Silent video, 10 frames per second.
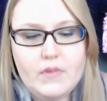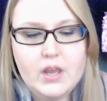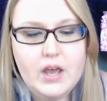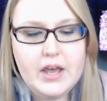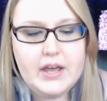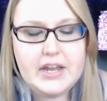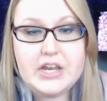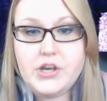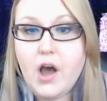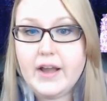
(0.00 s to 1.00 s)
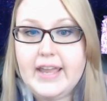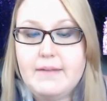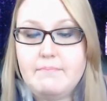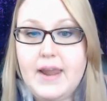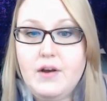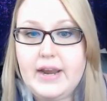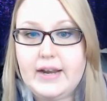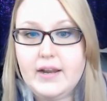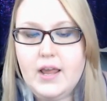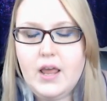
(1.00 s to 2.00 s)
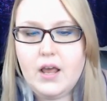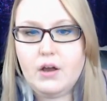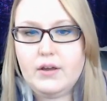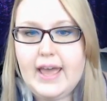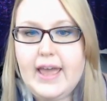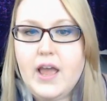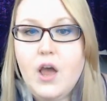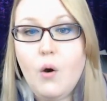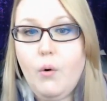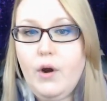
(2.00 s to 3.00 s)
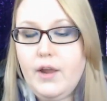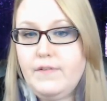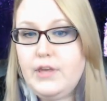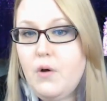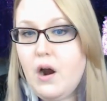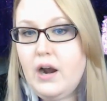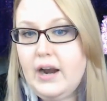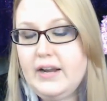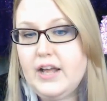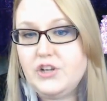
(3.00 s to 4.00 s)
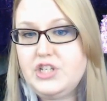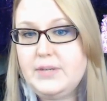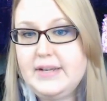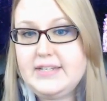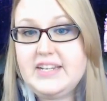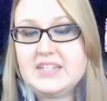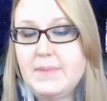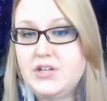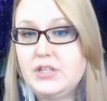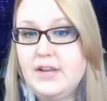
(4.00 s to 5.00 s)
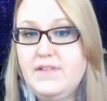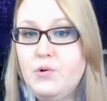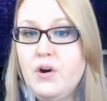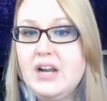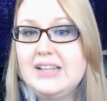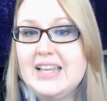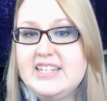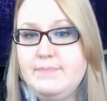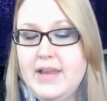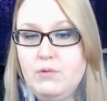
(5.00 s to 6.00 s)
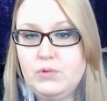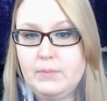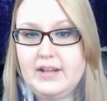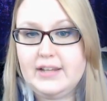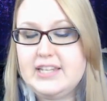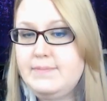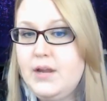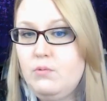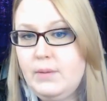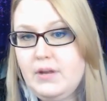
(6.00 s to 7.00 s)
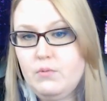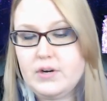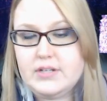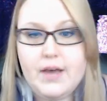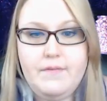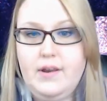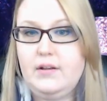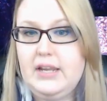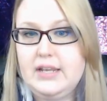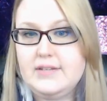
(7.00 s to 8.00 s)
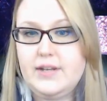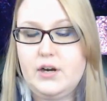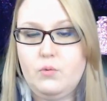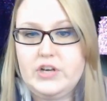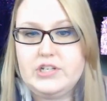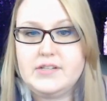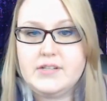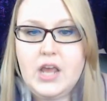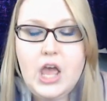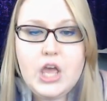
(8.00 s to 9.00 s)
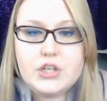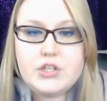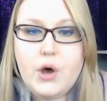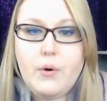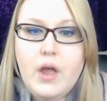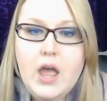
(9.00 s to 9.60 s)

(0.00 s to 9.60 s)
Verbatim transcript: uh, not get married, okay? Or if you are an LGBT, especially if you are a lesbian woman. Lesbian women were definitely considered witches. So